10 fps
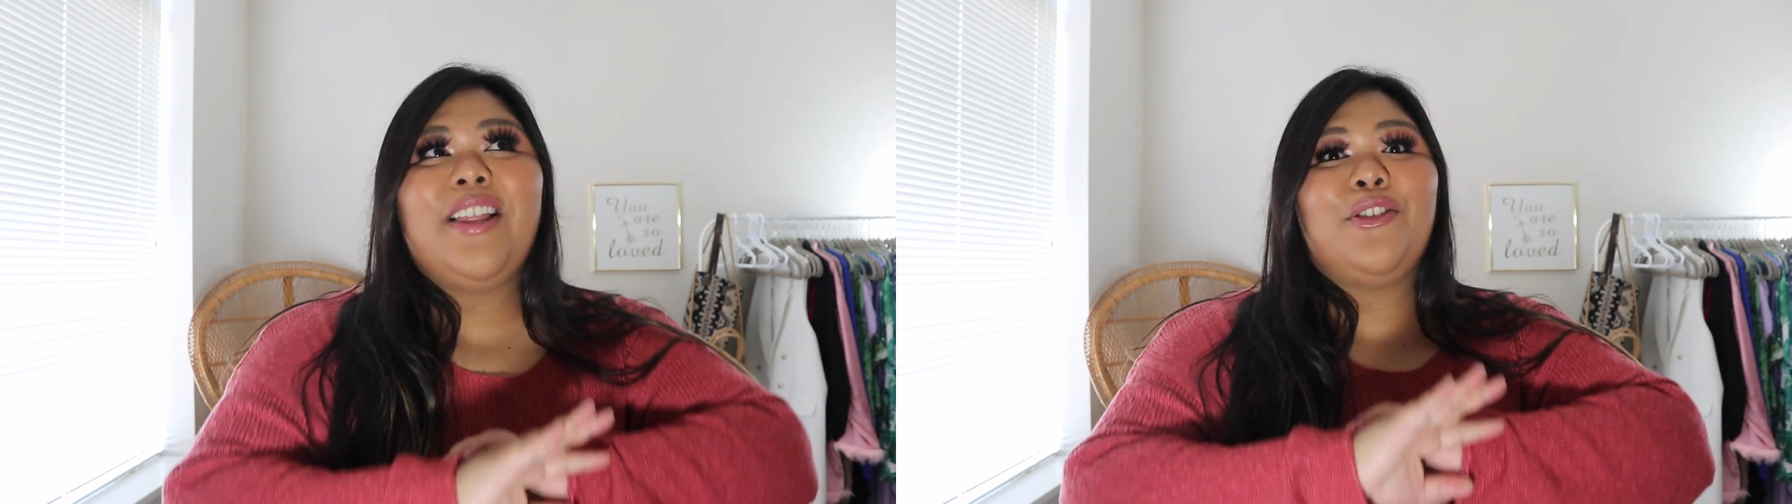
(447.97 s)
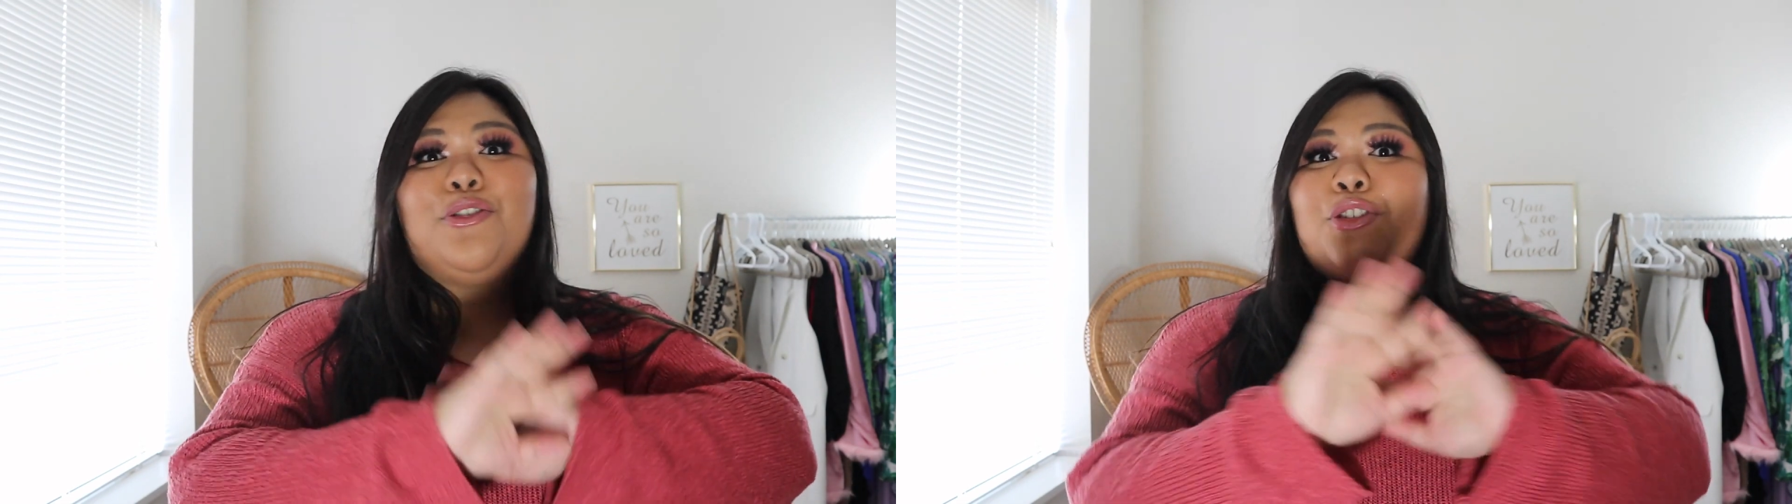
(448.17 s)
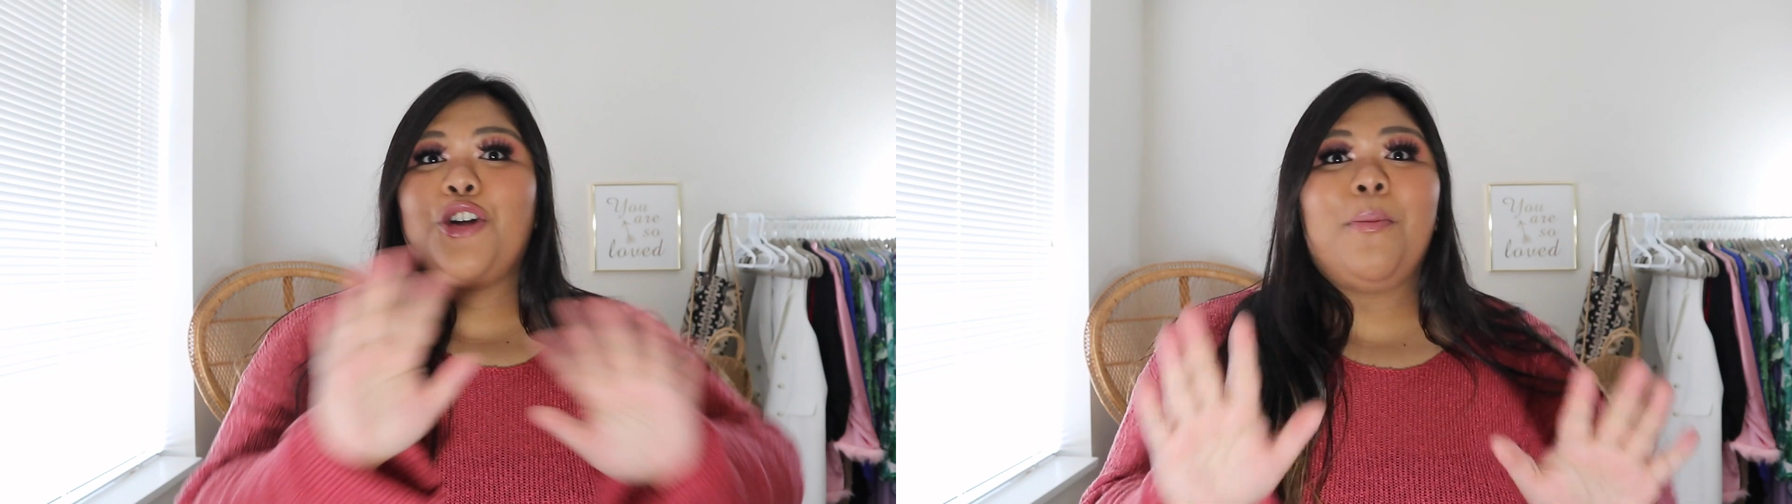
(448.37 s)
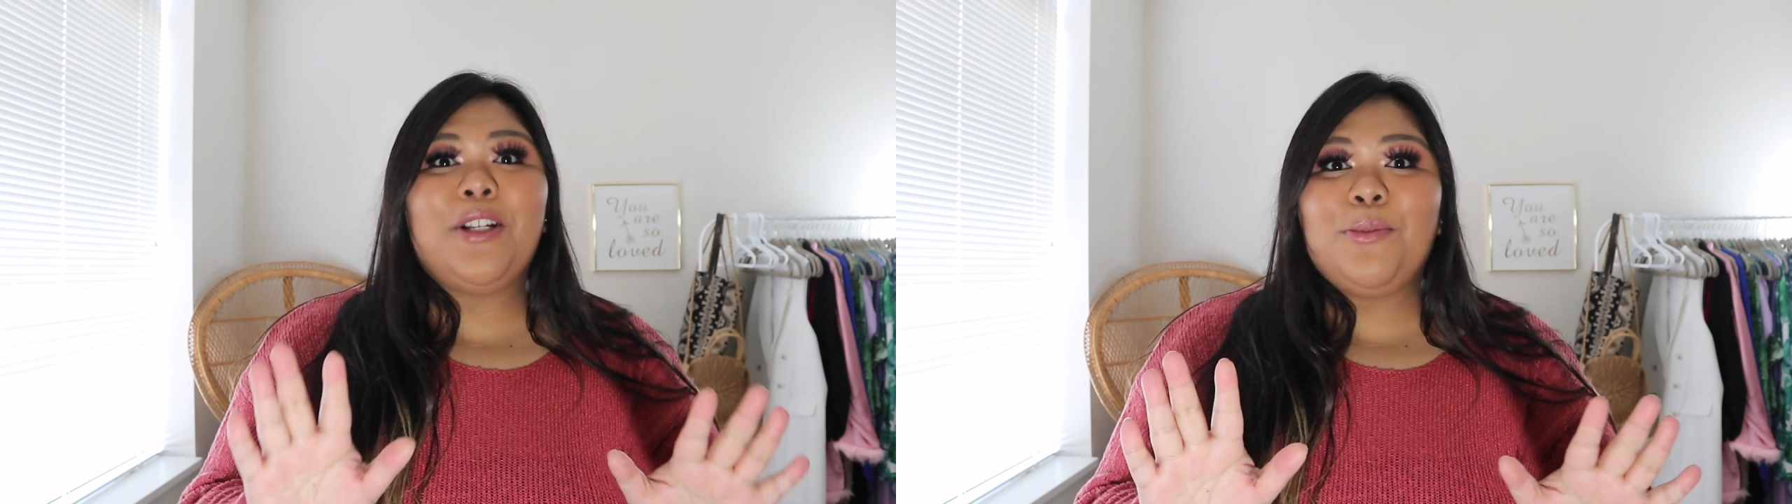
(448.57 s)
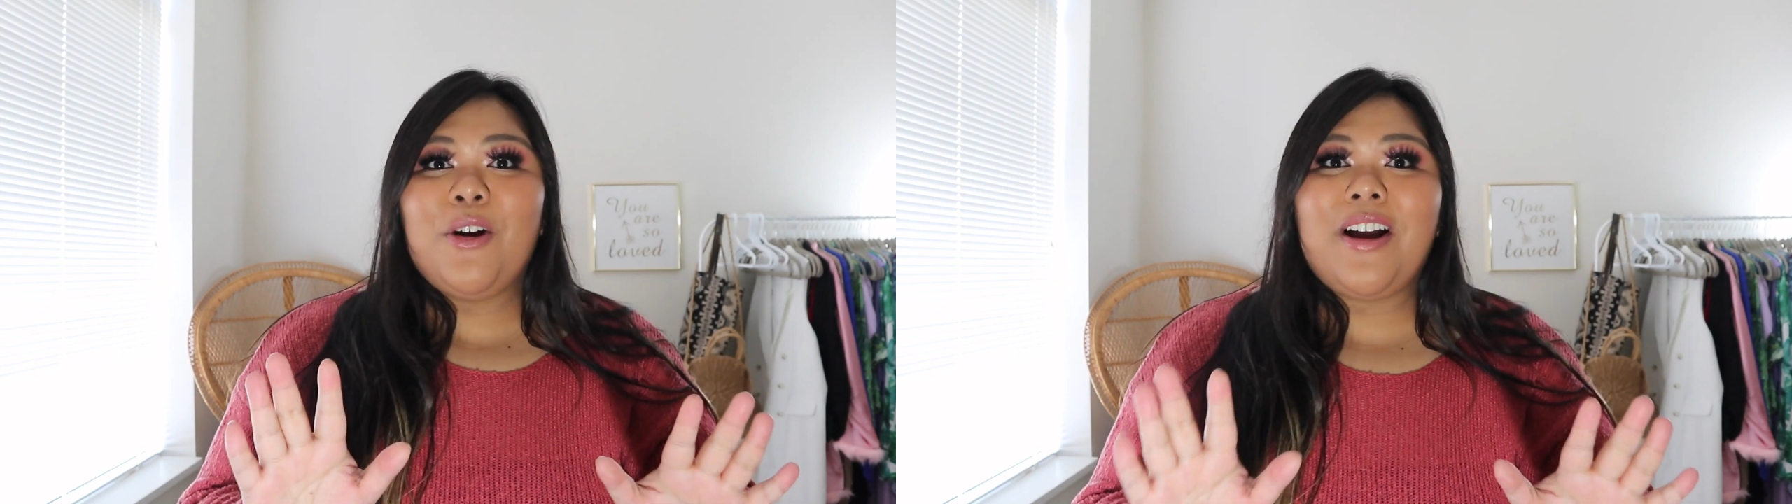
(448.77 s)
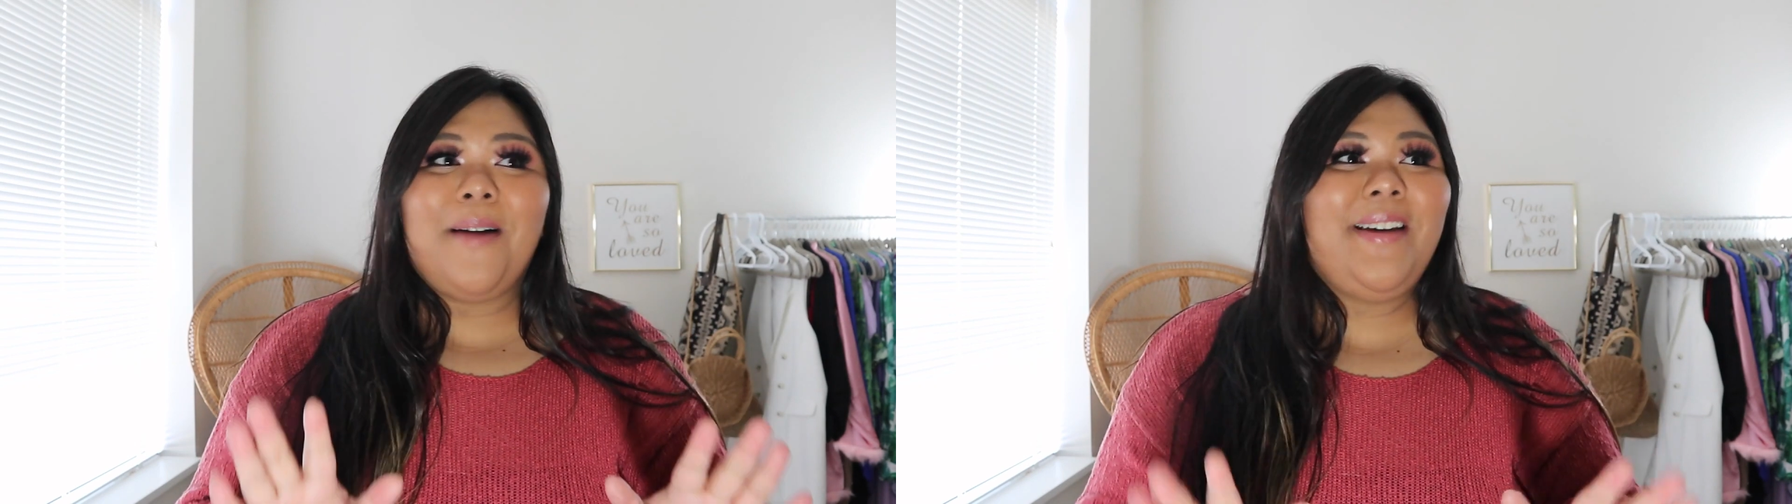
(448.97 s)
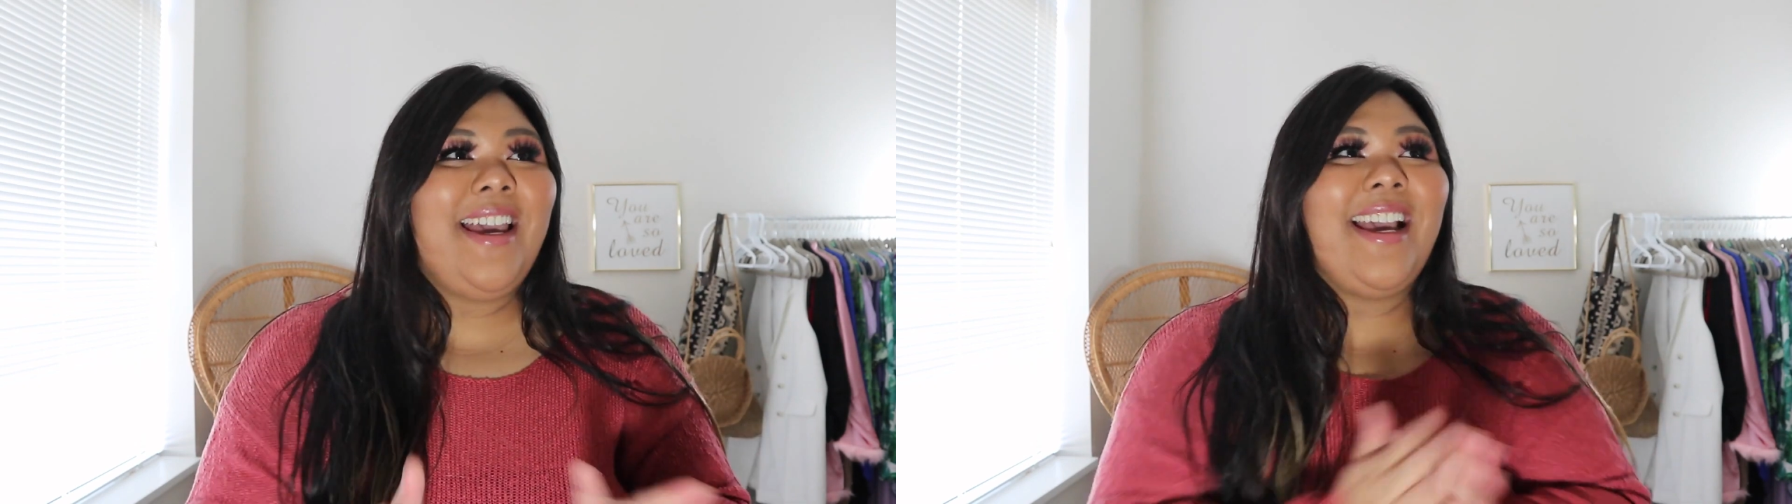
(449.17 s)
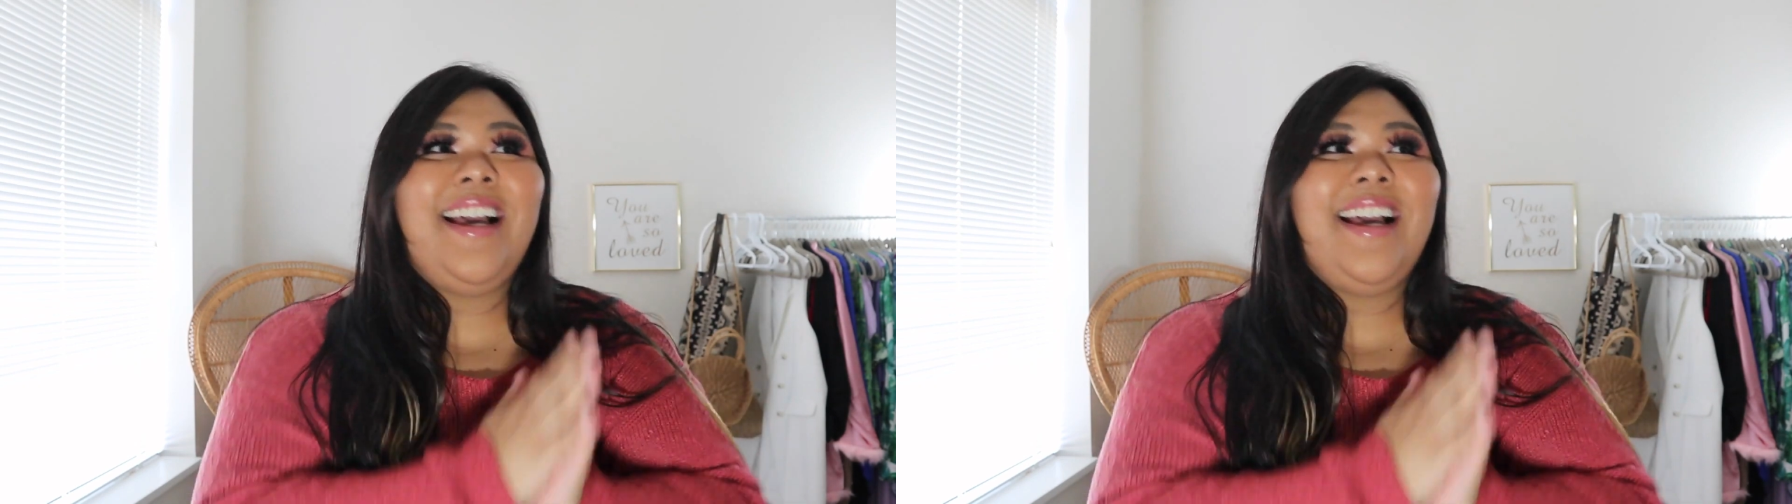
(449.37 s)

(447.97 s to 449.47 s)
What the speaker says: There's so much more coming.